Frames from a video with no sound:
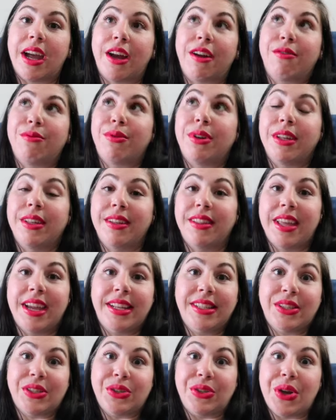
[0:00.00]
I'd really
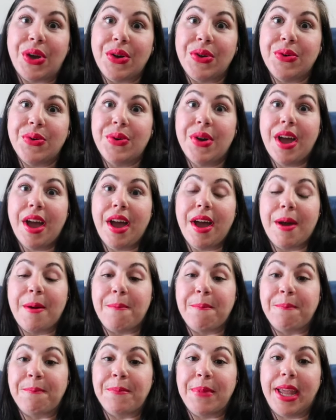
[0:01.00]
like to know.
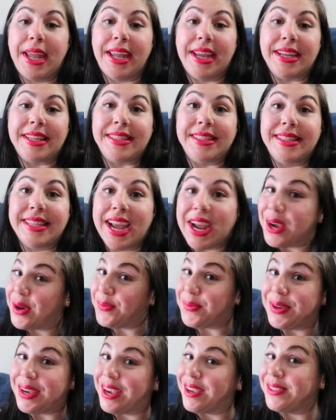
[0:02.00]
And I
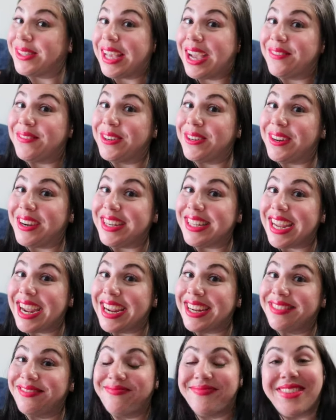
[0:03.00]
hope you guys have a great
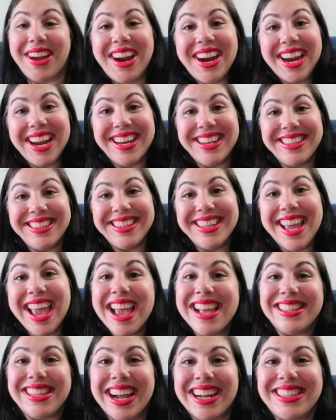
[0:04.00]
day. All right,
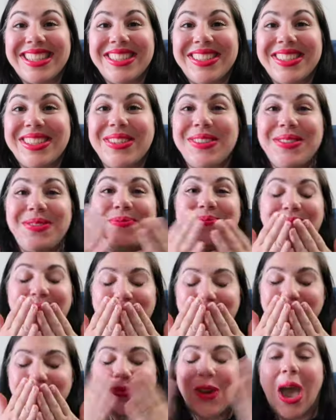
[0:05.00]
talk to you soon.
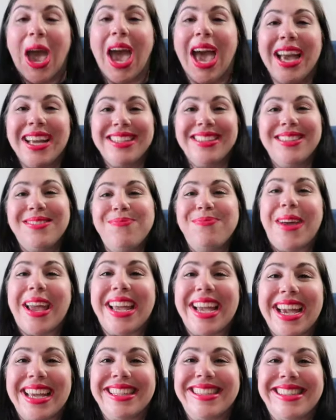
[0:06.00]
Bye,
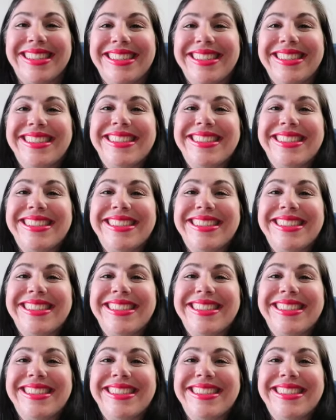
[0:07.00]
guys.